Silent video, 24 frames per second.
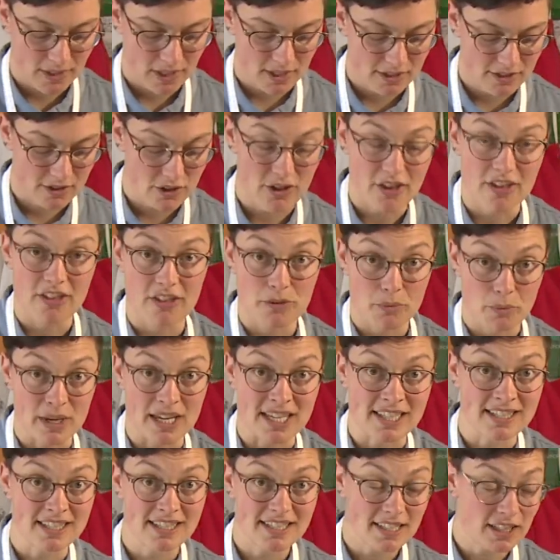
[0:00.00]
so that we
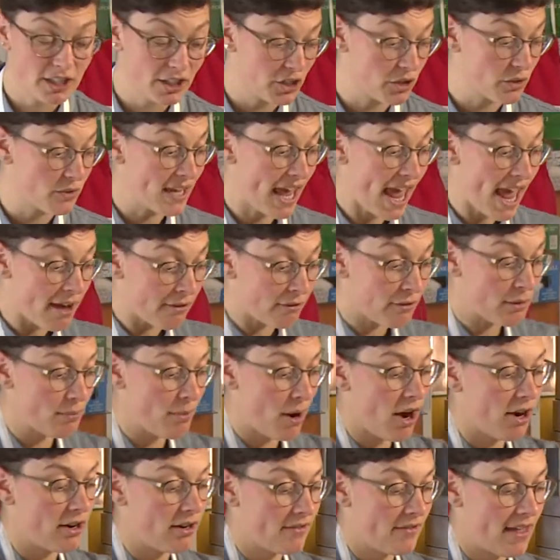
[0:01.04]
can still use every
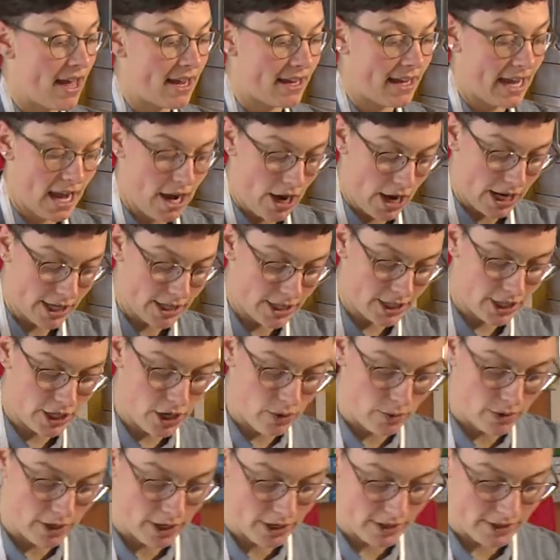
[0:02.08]
part of that carrot to
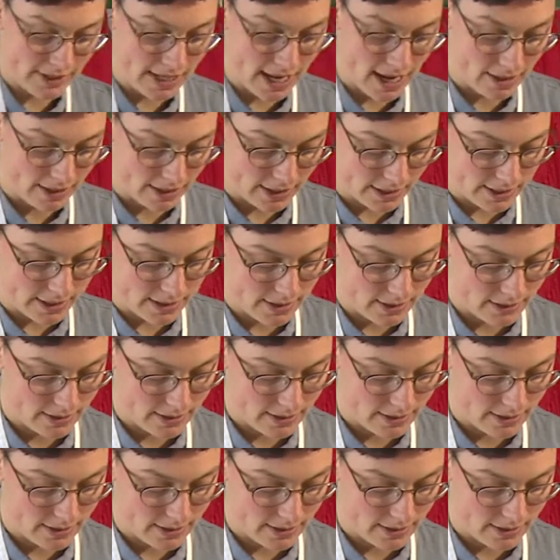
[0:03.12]
go in our salad.